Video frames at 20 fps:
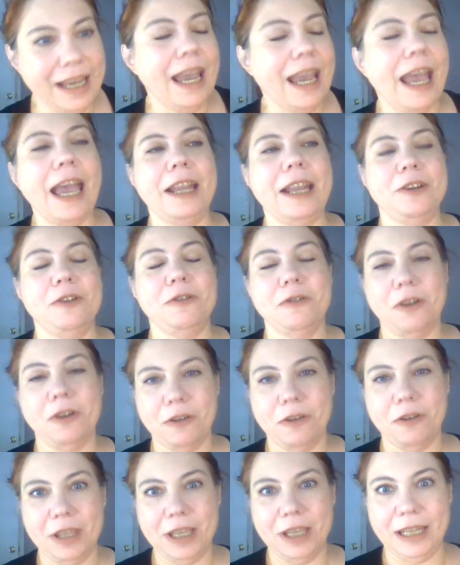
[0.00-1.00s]
and you
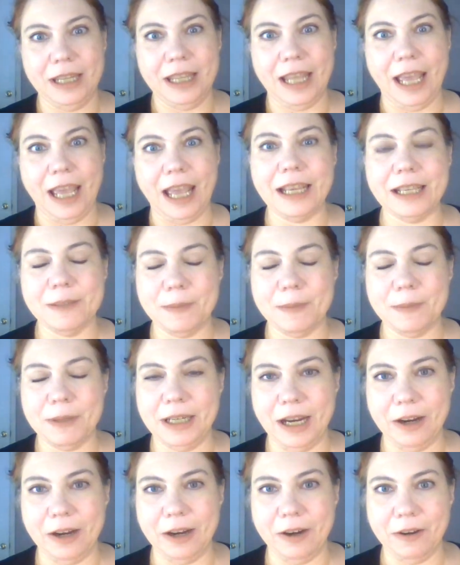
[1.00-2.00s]
know that that has been an
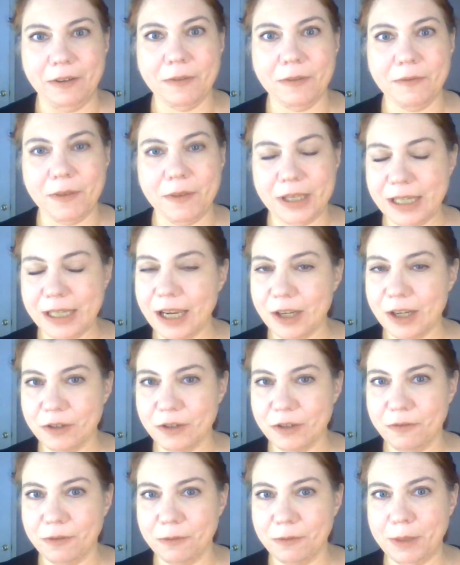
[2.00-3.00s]
area of
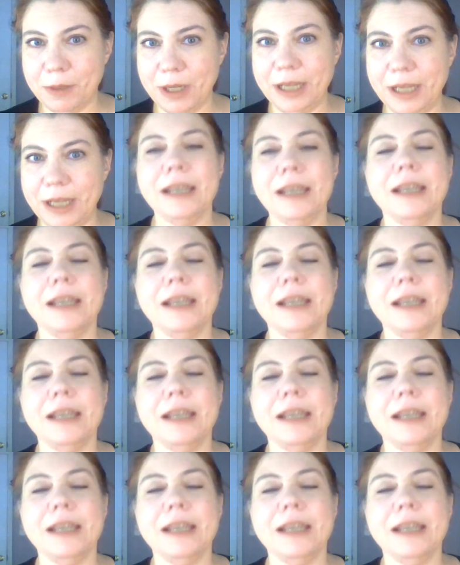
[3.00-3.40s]
investigation for me,